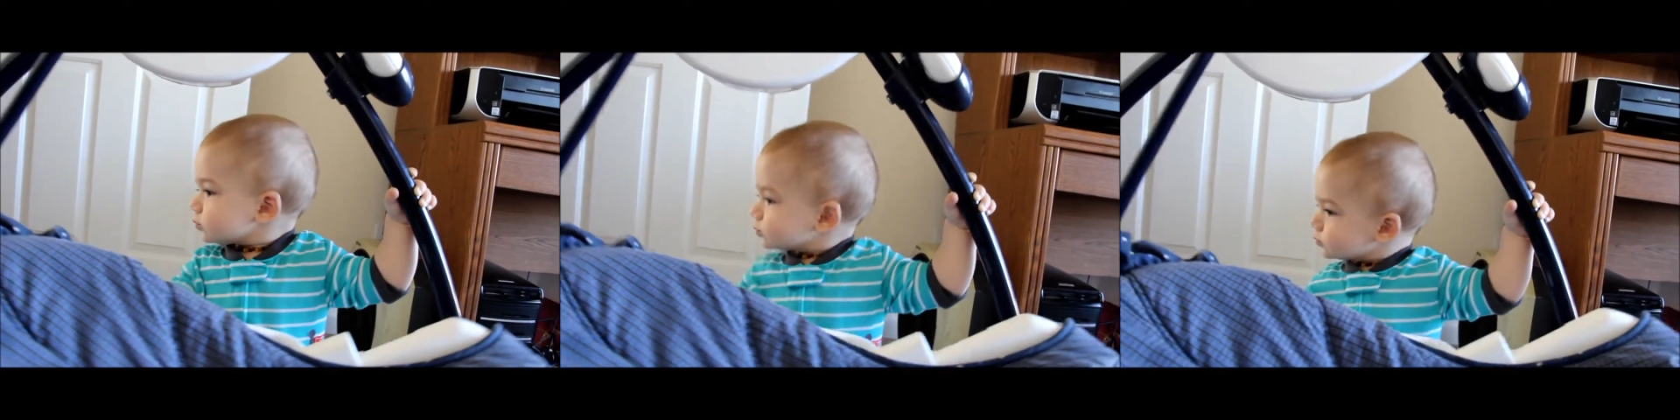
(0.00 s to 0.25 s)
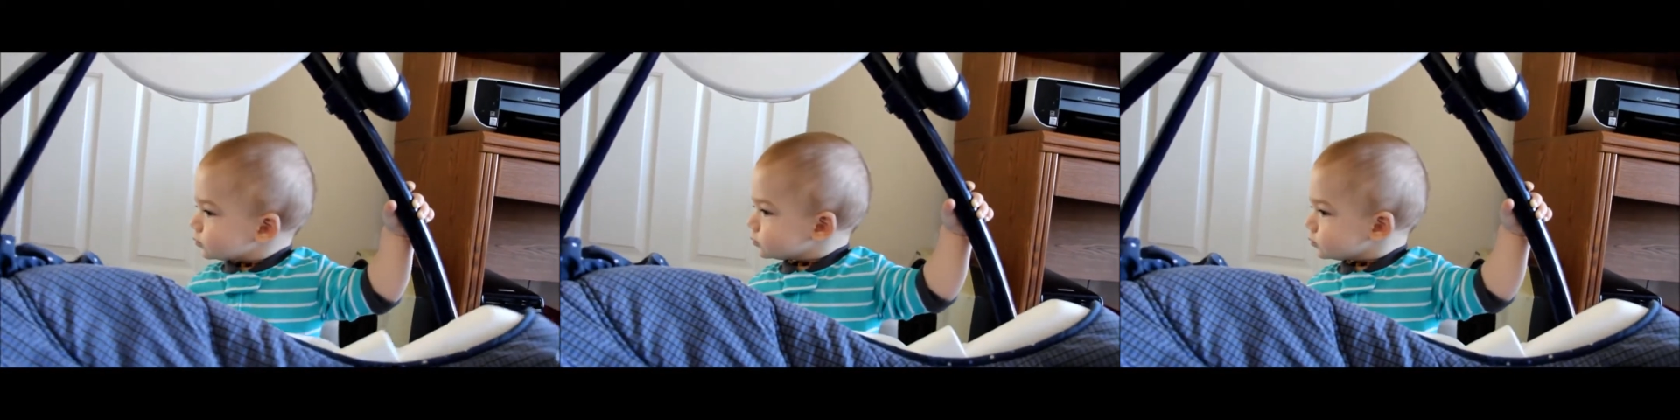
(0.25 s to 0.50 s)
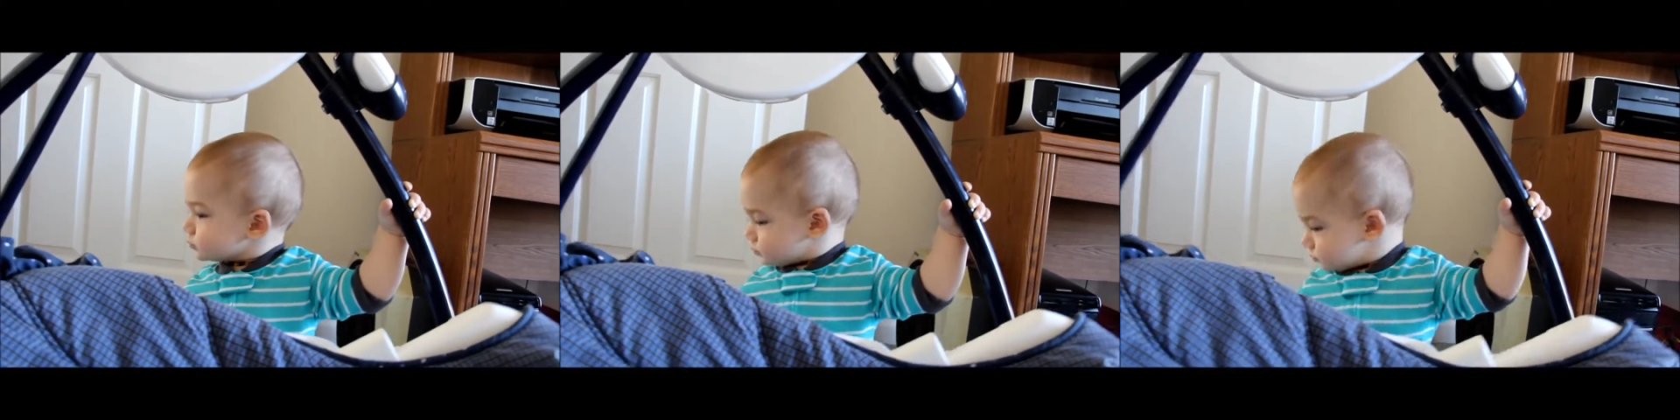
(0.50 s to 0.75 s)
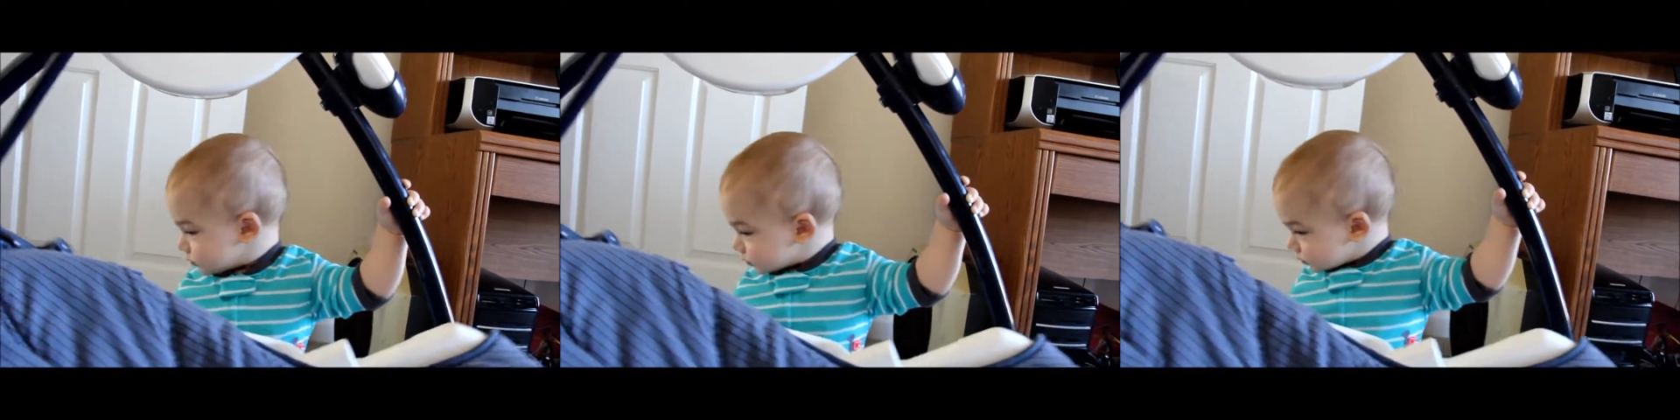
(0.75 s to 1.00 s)
So you like
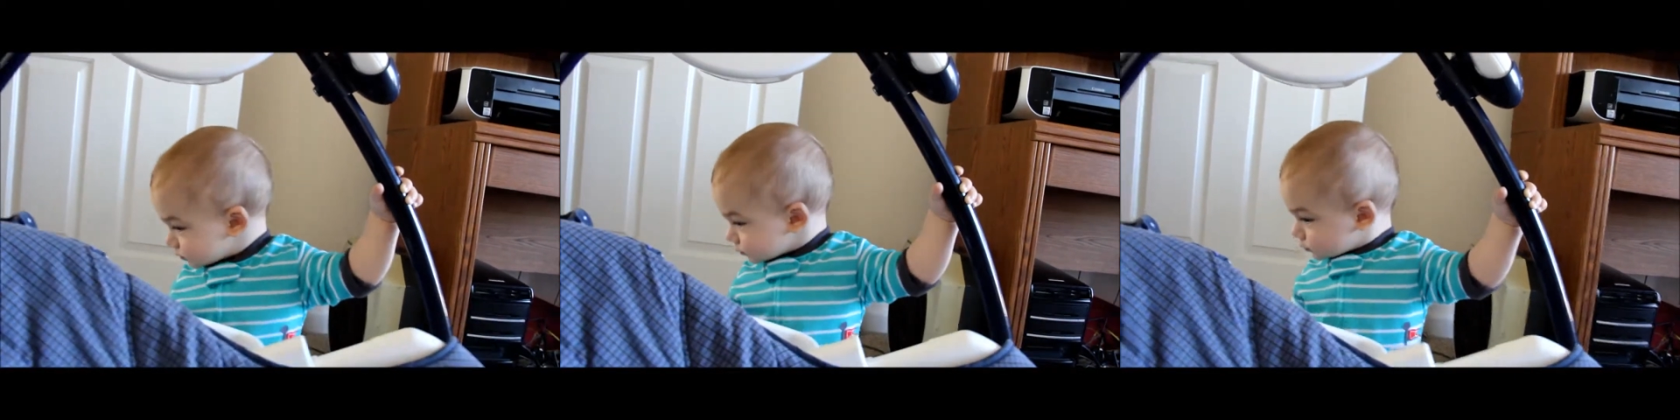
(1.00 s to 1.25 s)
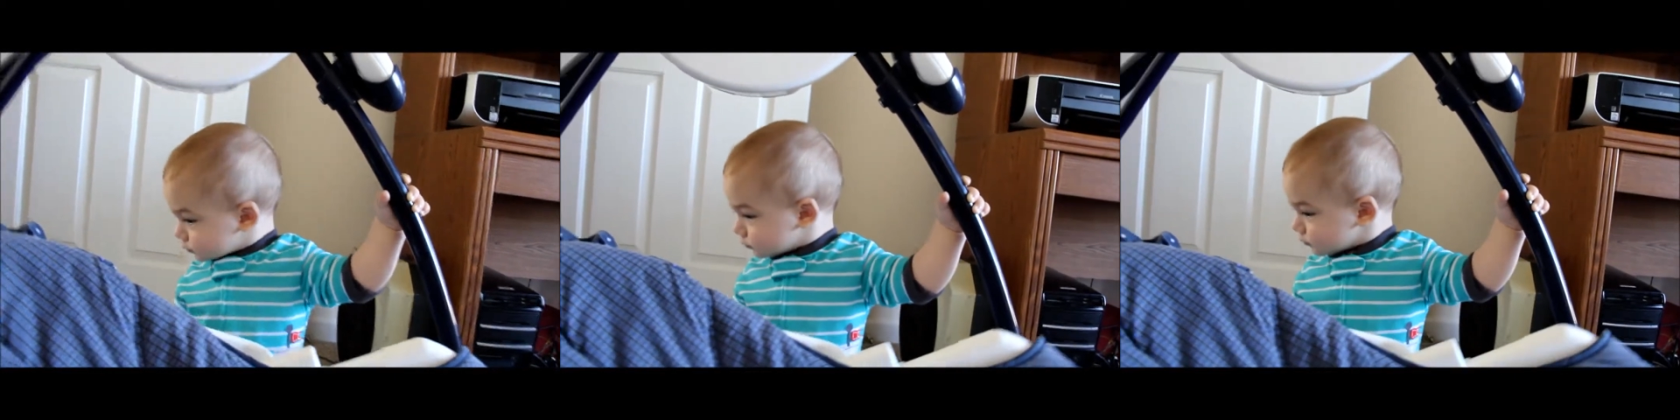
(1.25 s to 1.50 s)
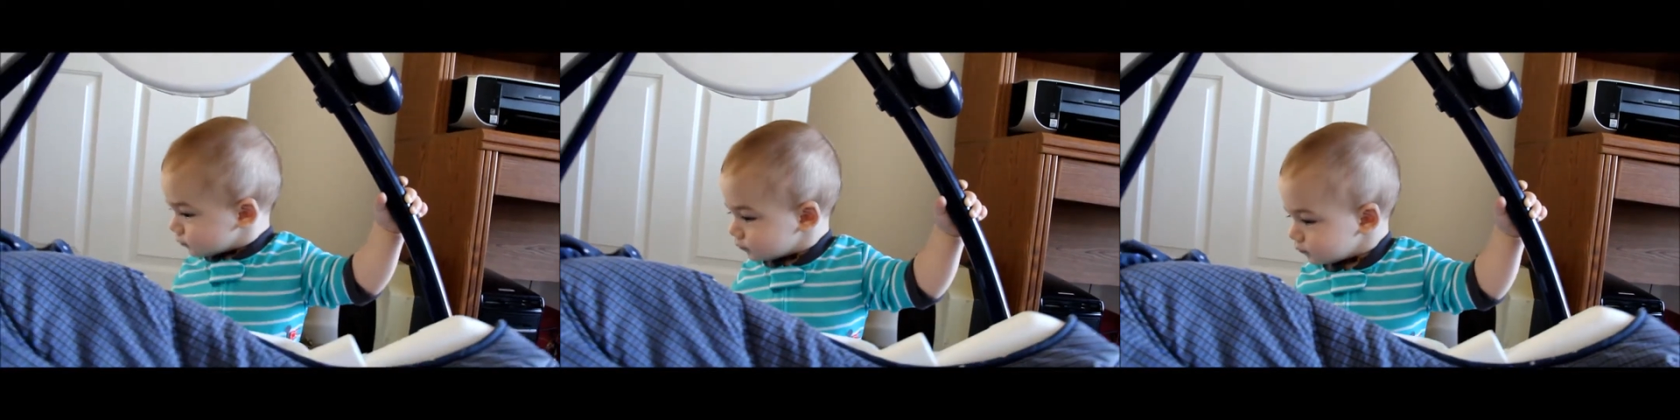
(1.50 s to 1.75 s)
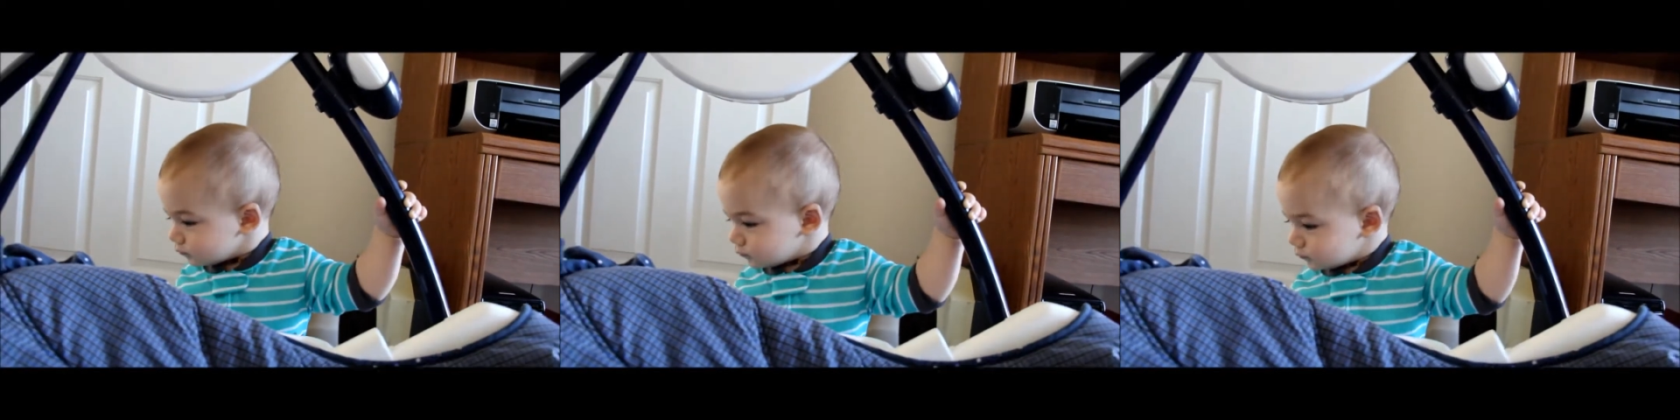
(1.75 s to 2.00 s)
stop and lay on the ground
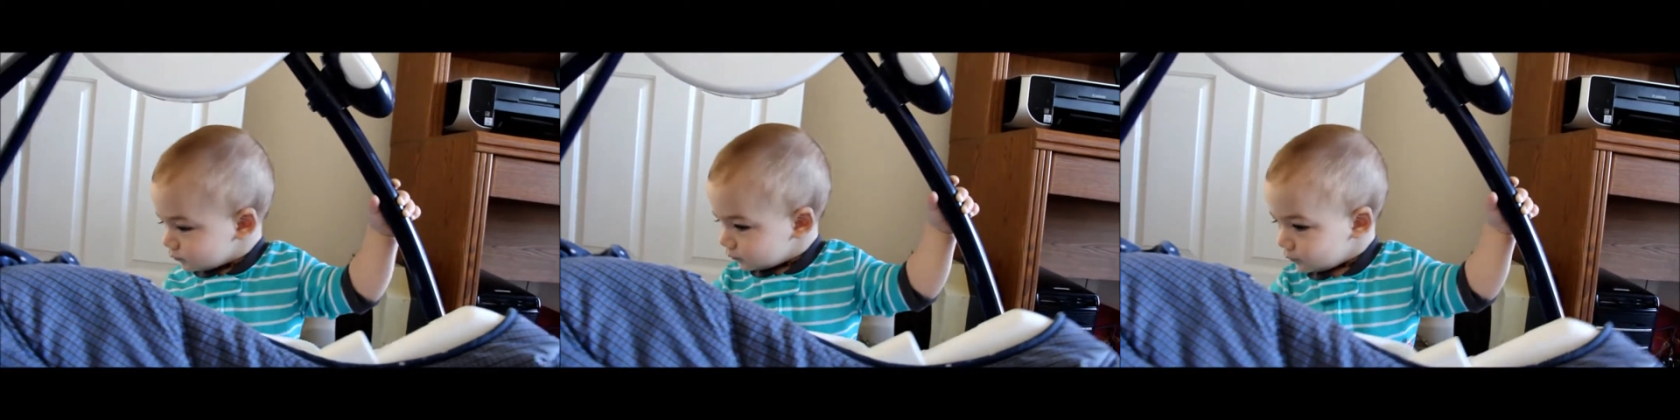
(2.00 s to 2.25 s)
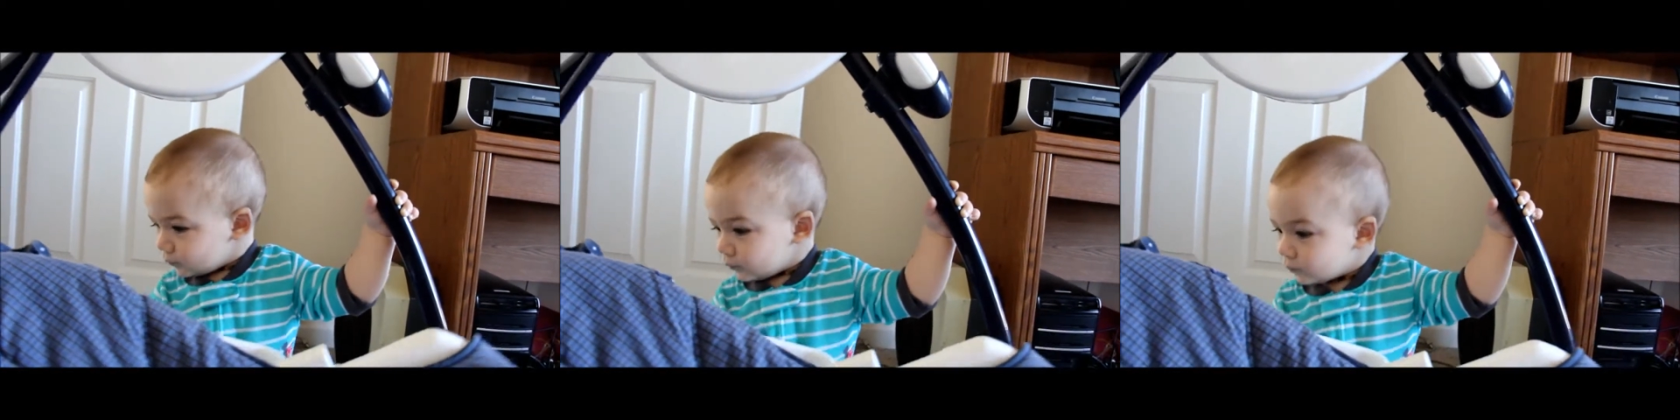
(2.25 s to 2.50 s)
and look at me and